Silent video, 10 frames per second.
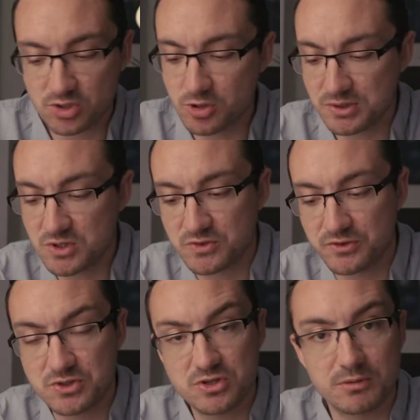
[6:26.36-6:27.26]
and could be useful
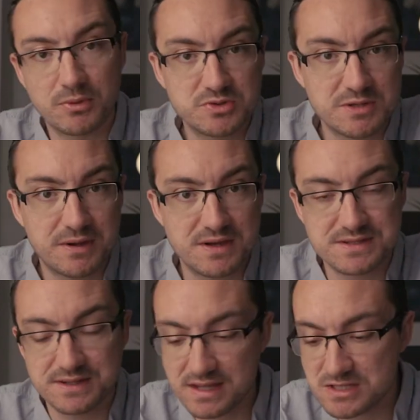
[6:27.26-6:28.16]
if you're doing a
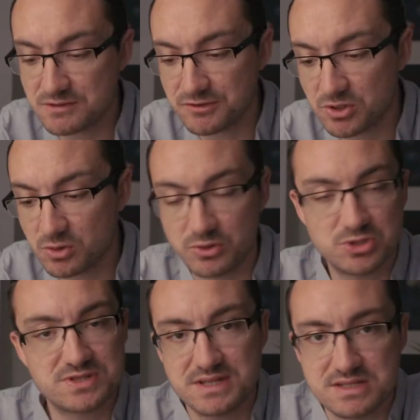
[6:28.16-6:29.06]
multi-person interview or you
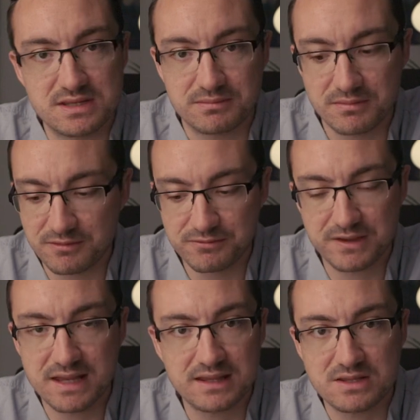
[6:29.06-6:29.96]
just need to
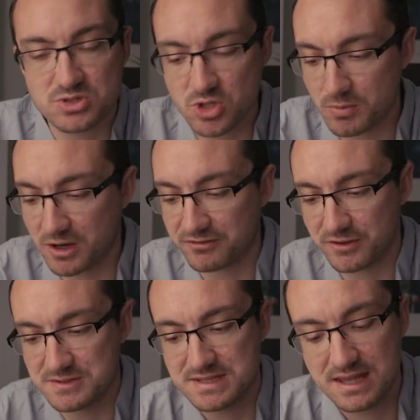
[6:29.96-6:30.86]
feed in two
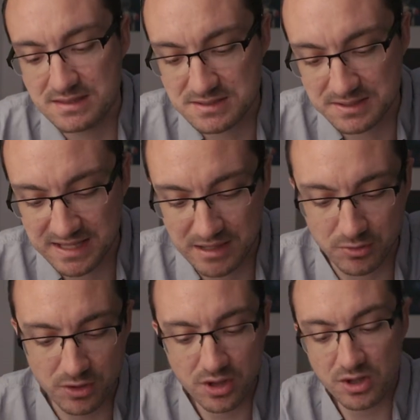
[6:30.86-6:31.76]
microphones into the
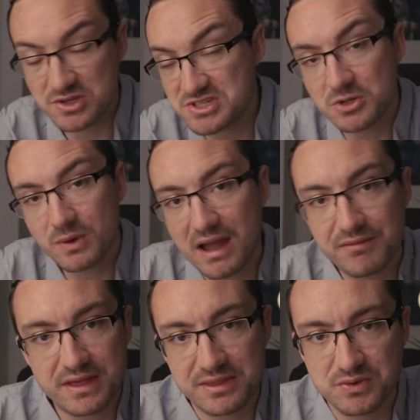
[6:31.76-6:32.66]
camera. You still
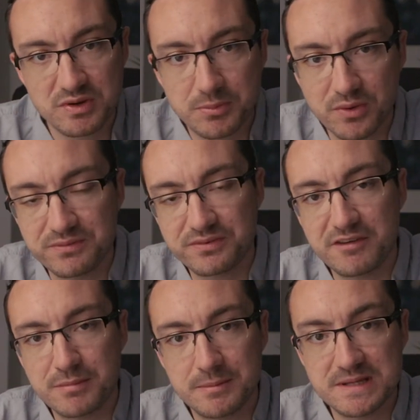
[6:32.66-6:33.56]
have that
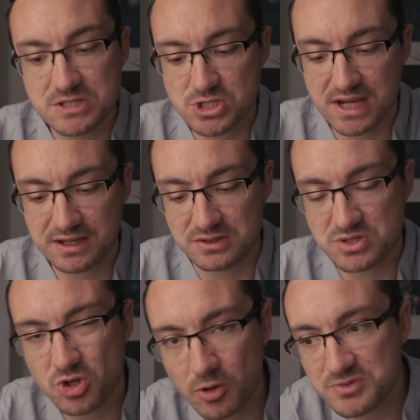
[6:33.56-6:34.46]
3.5mm jack at the
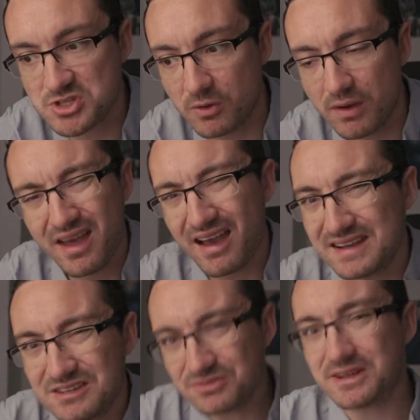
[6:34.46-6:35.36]
top, so I
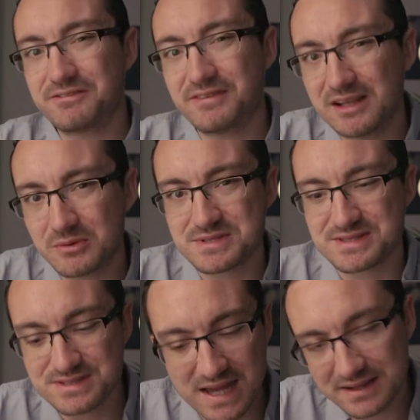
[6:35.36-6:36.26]
didn't really feel it was
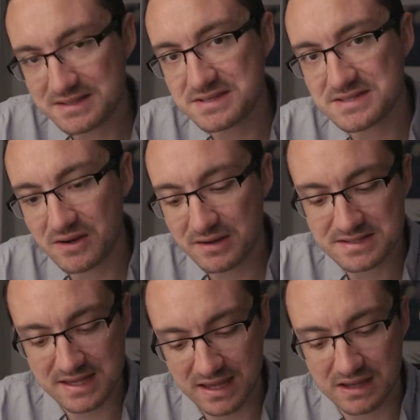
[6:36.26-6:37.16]
that necessary
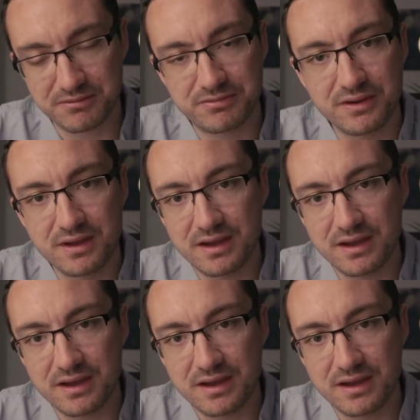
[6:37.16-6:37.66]
to have